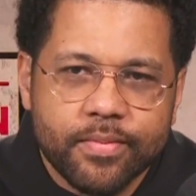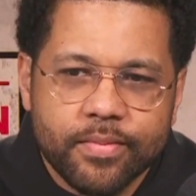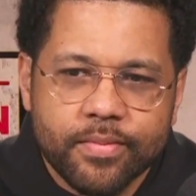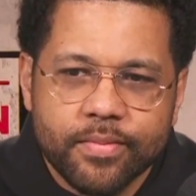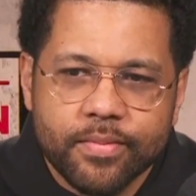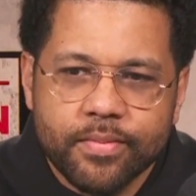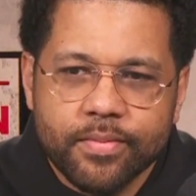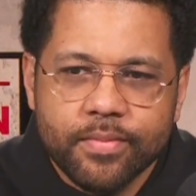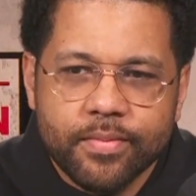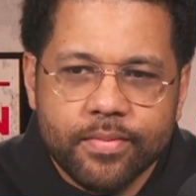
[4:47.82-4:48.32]

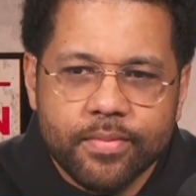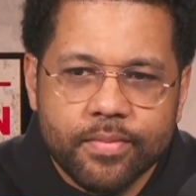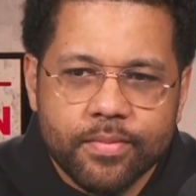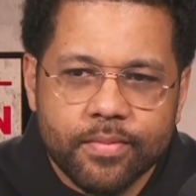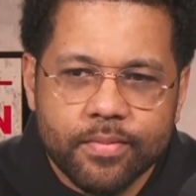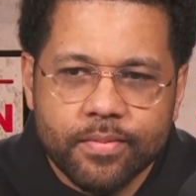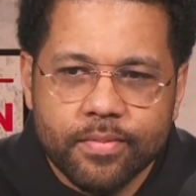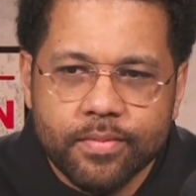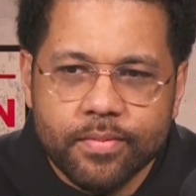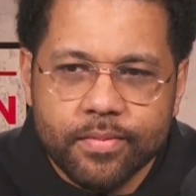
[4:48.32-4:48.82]

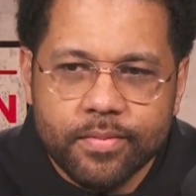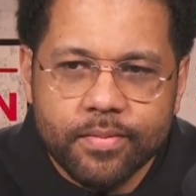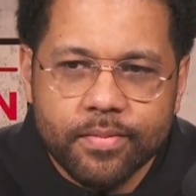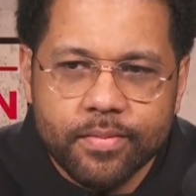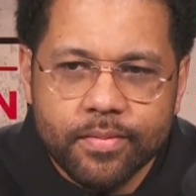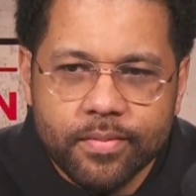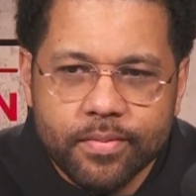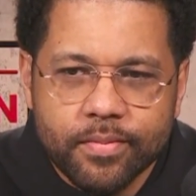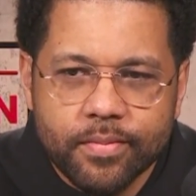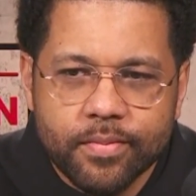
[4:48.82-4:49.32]

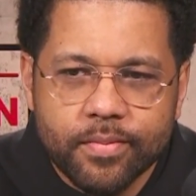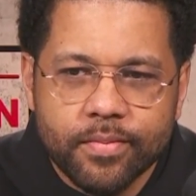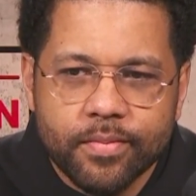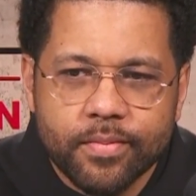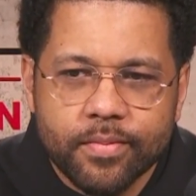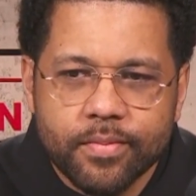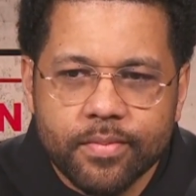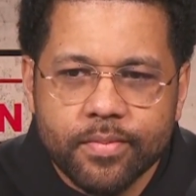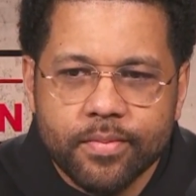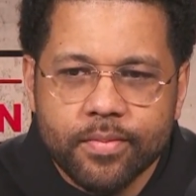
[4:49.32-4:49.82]

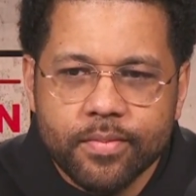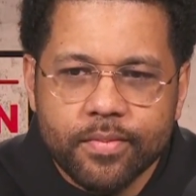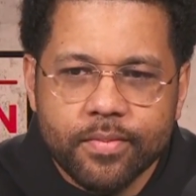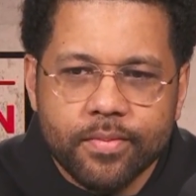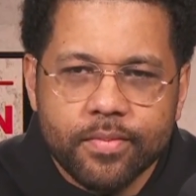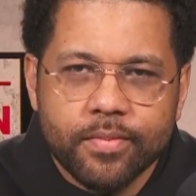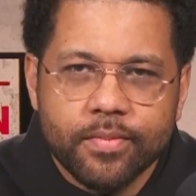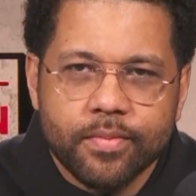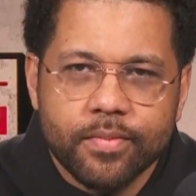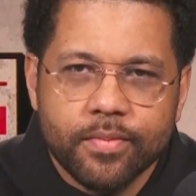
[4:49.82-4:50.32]

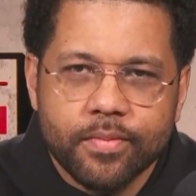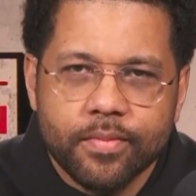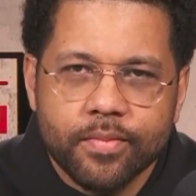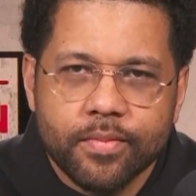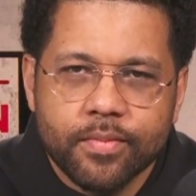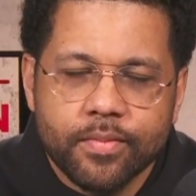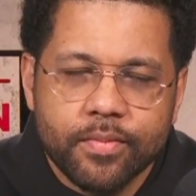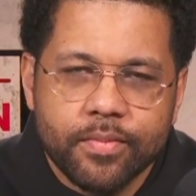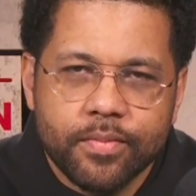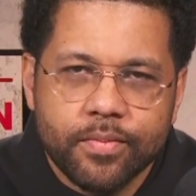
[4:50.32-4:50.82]

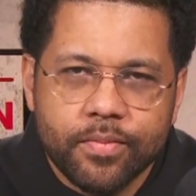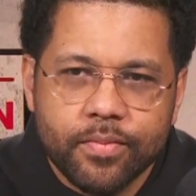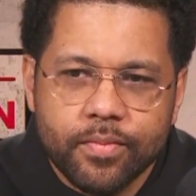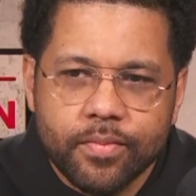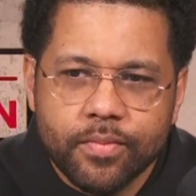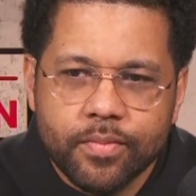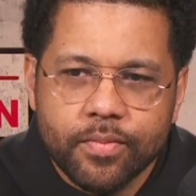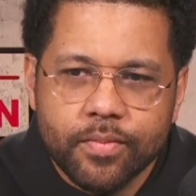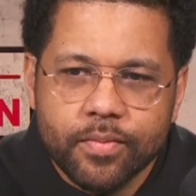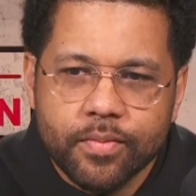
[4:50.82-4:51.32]

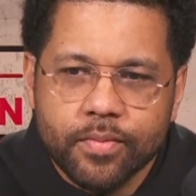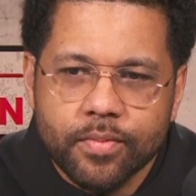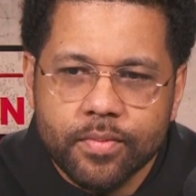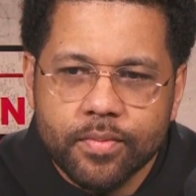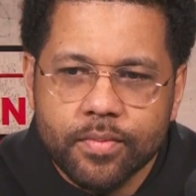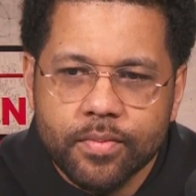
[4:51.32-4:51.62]
The person shown says nothing.